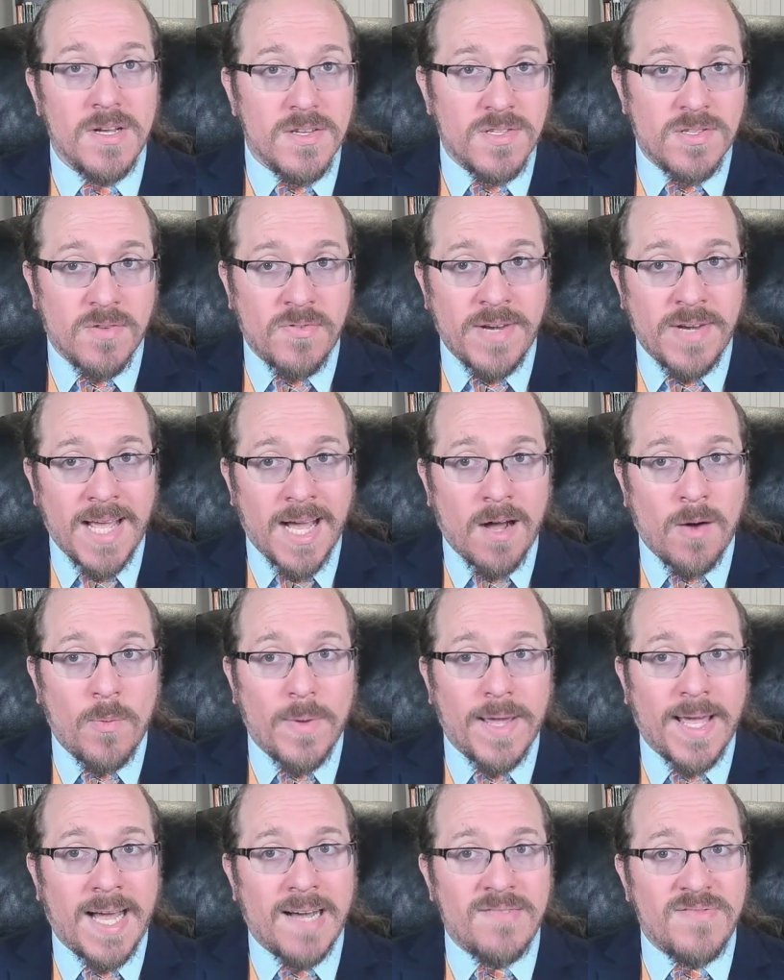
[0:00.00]
So now
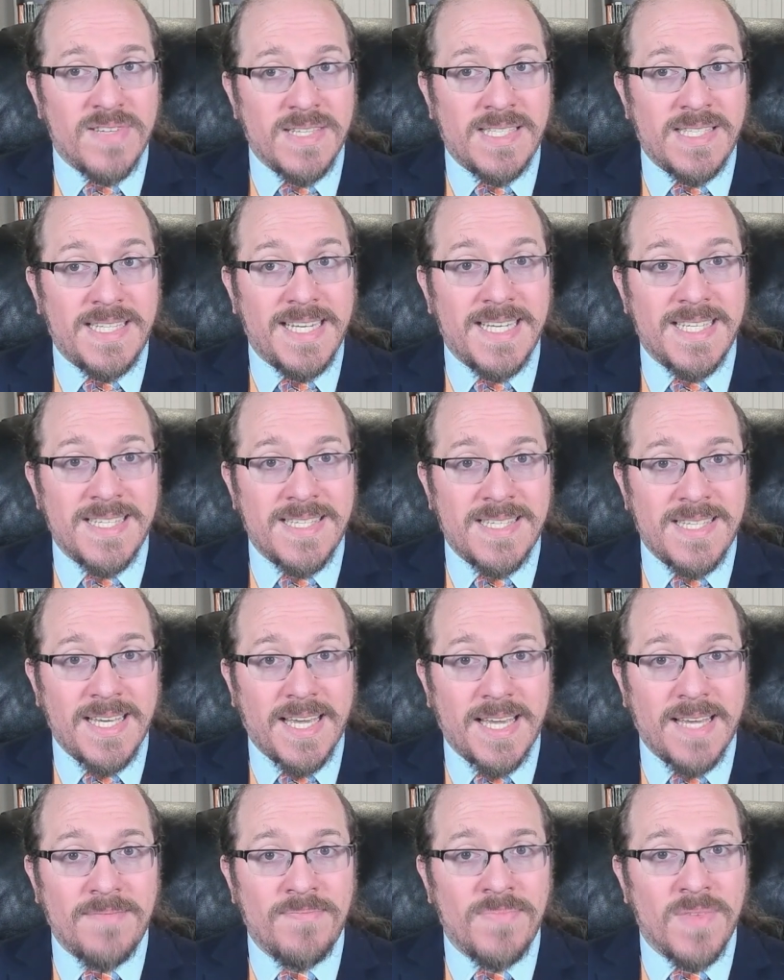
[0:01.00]
we have
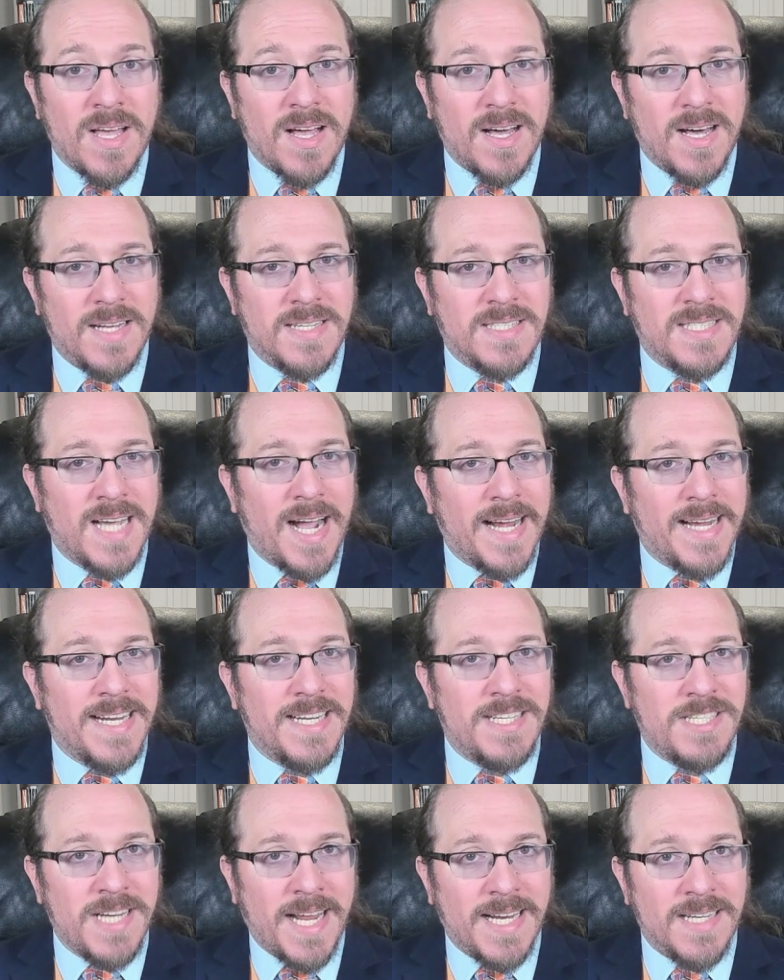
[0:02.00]
dz, a tiny
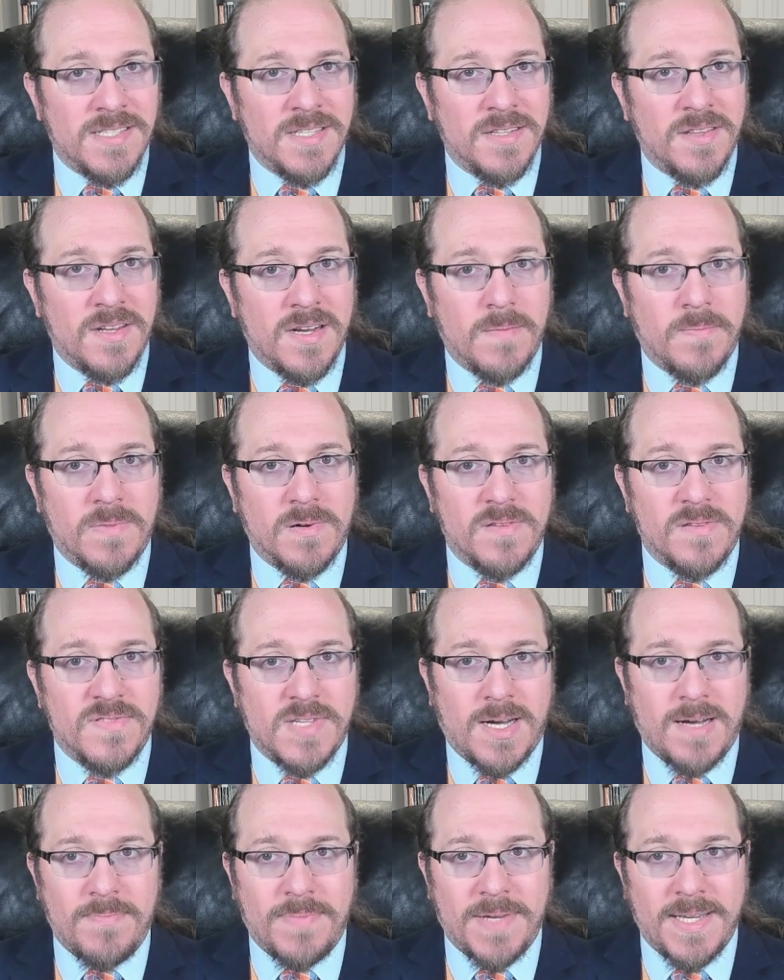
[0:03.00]
change in the number of
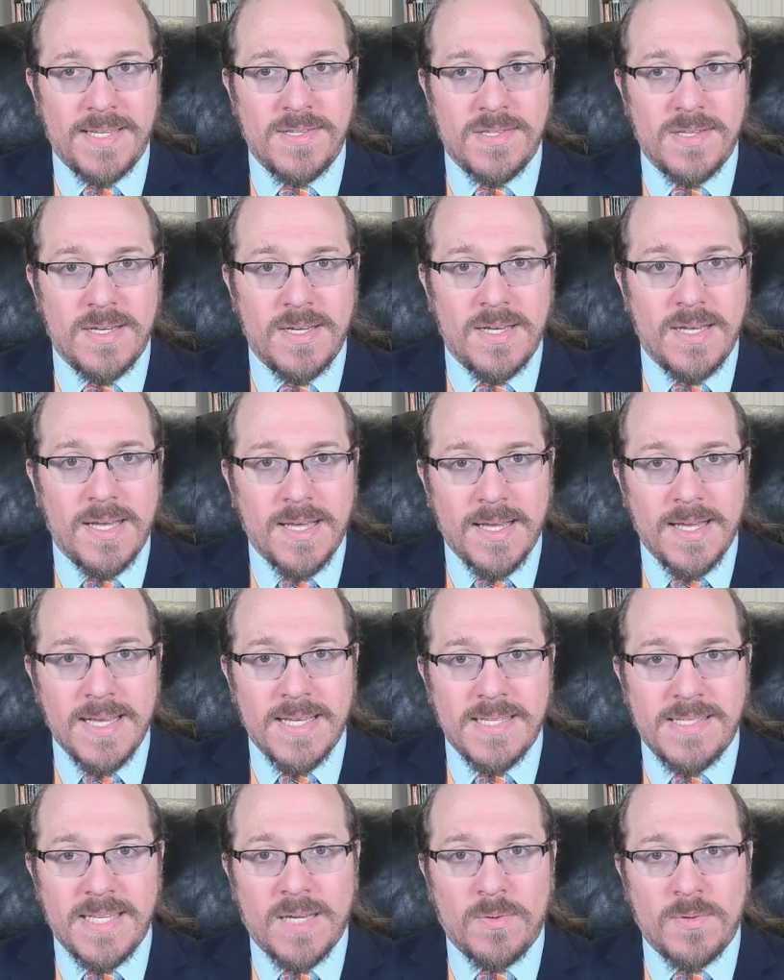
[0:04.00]
zombies,
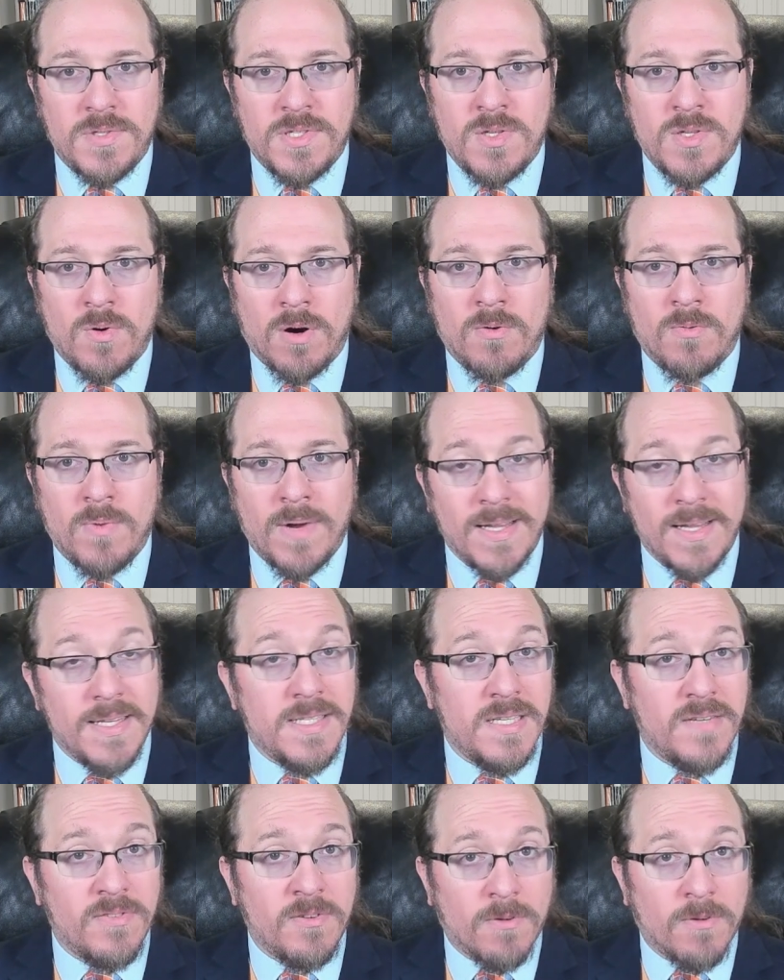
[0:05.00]
is equal to our
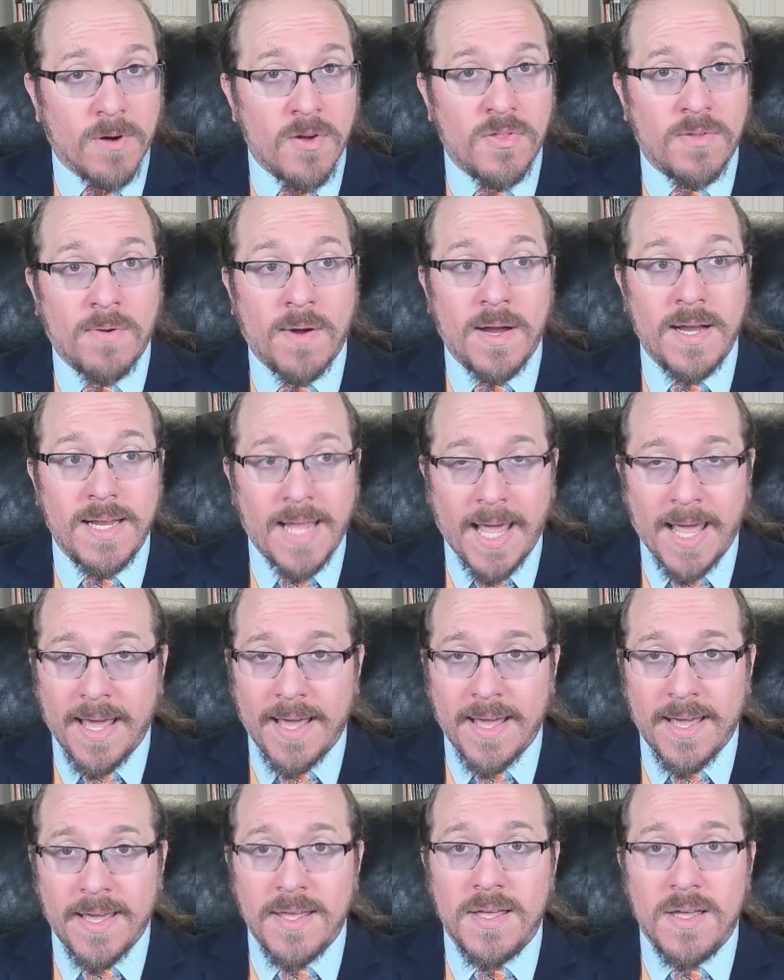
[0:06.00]
relative growth rate
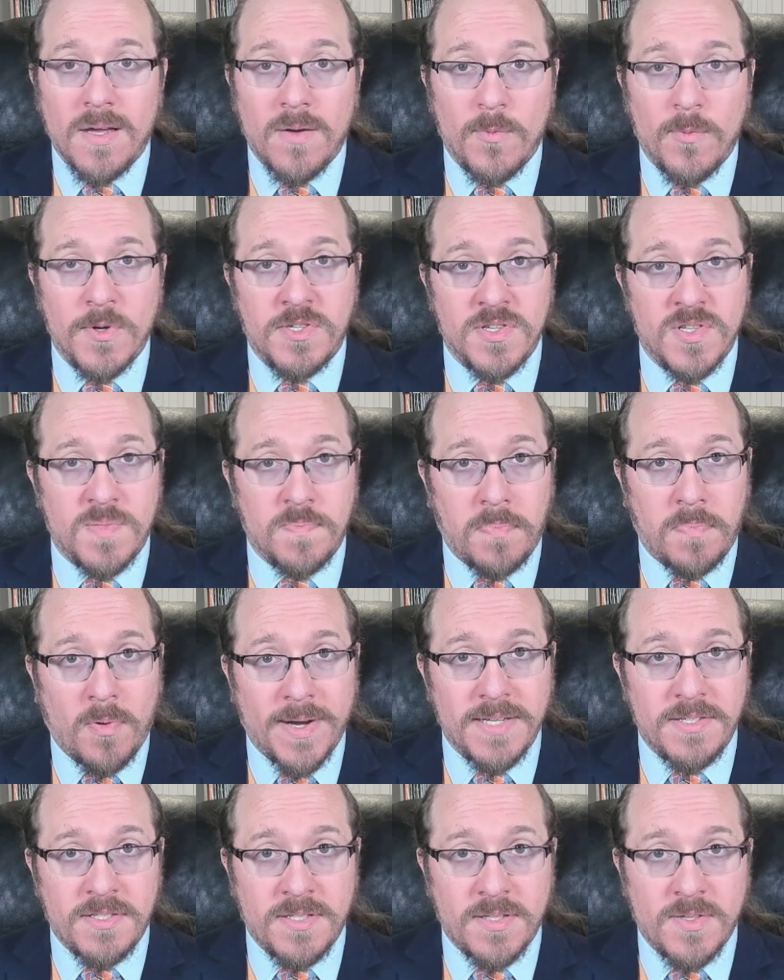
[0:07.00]
k, which is
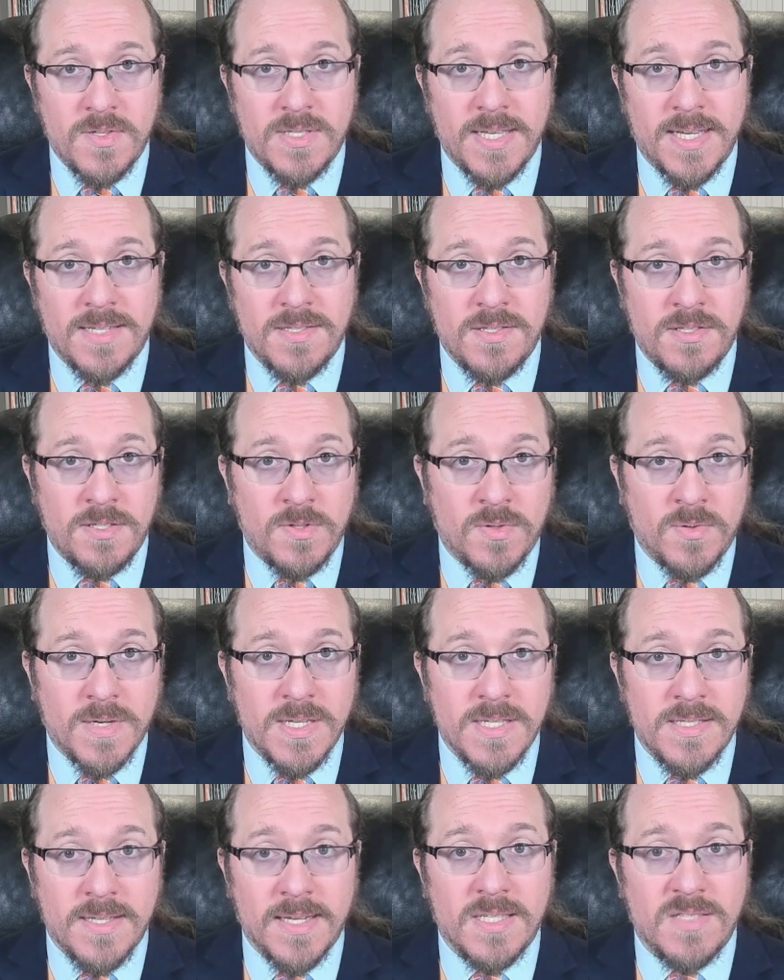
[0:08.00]

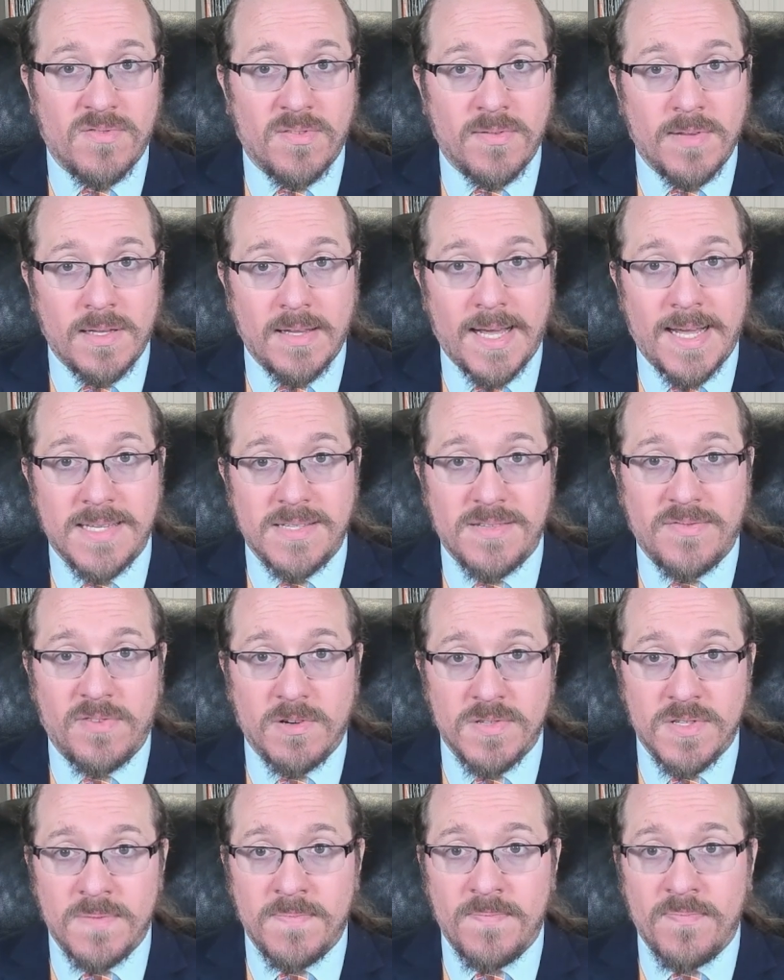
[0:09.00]
0.26236 from the last
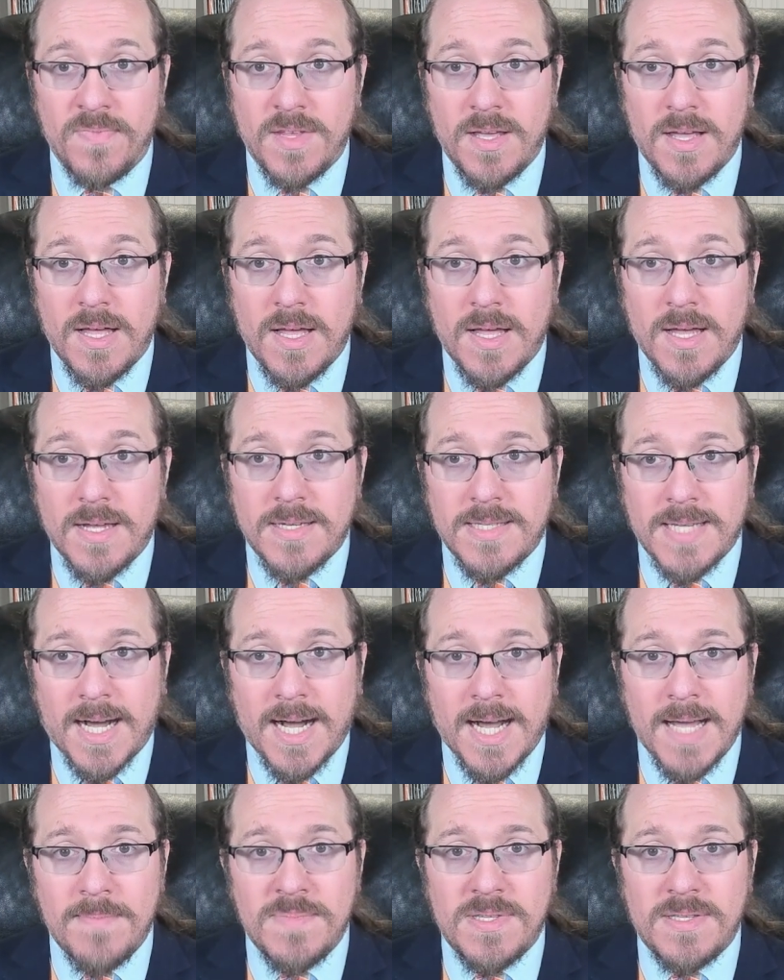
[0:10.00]
version,
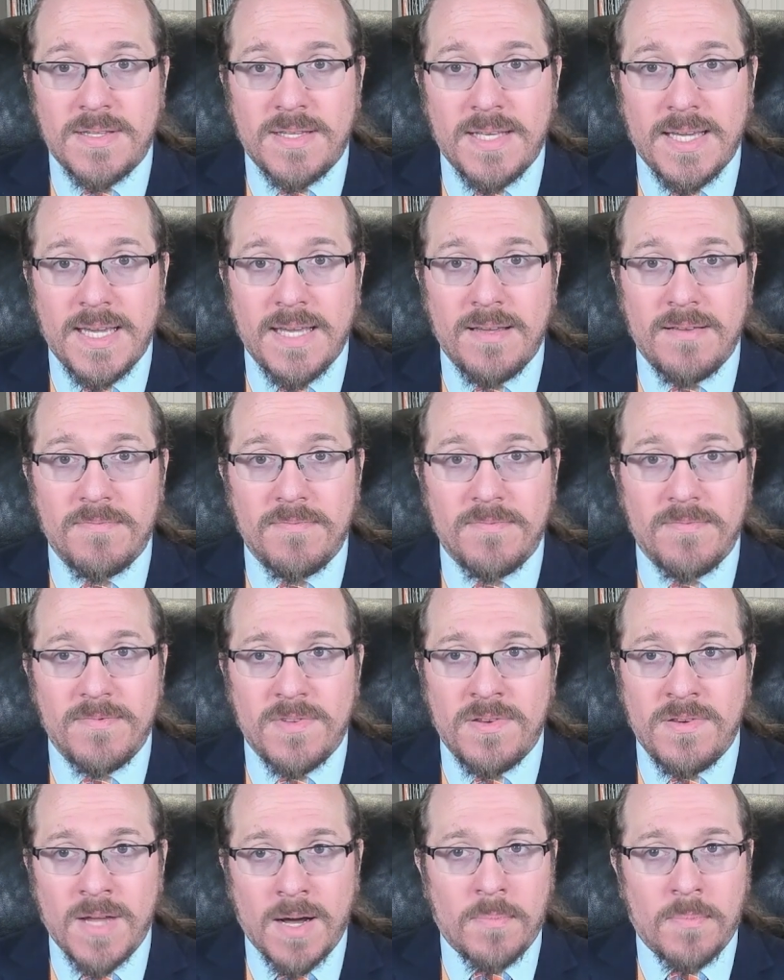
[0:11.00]
times the
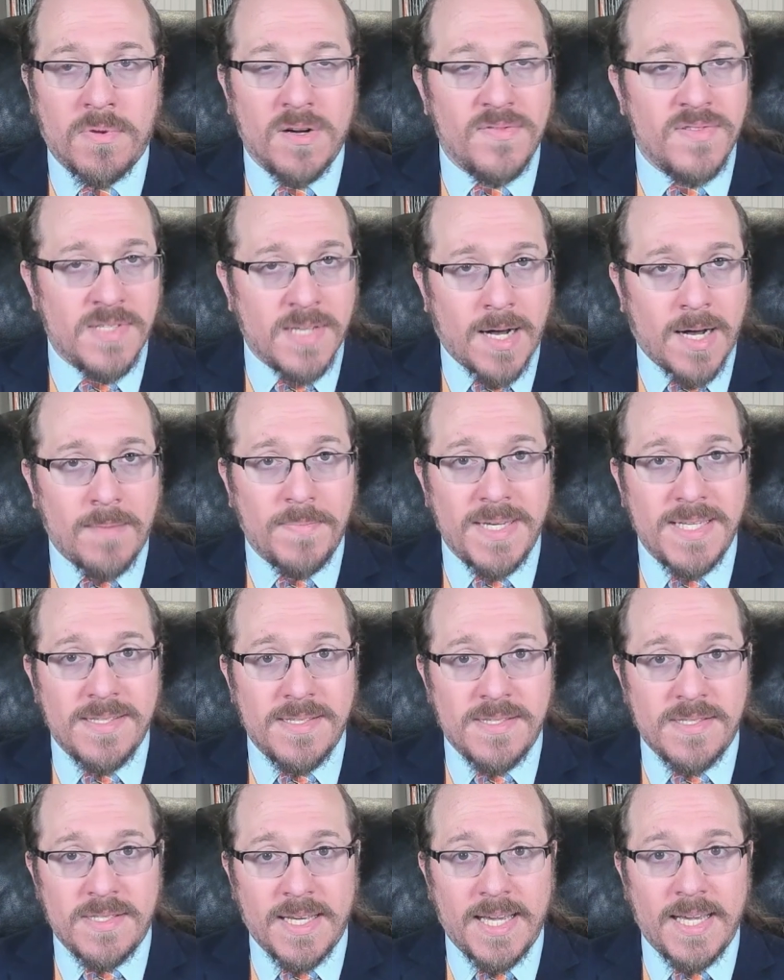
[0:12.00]
number of zombies
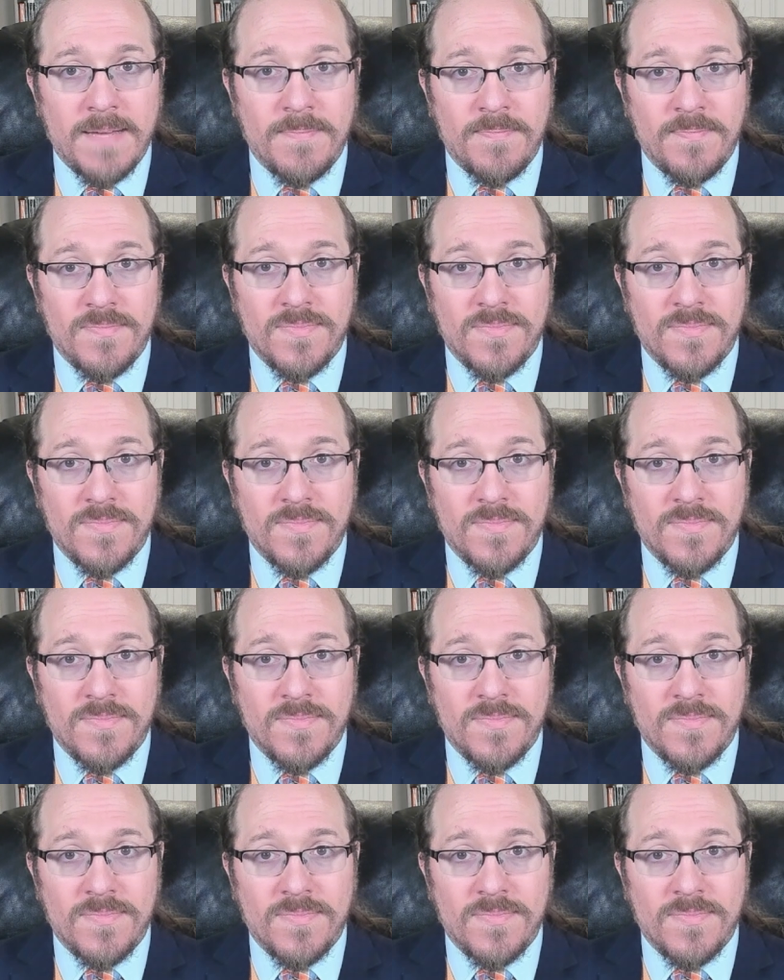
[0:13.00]
z,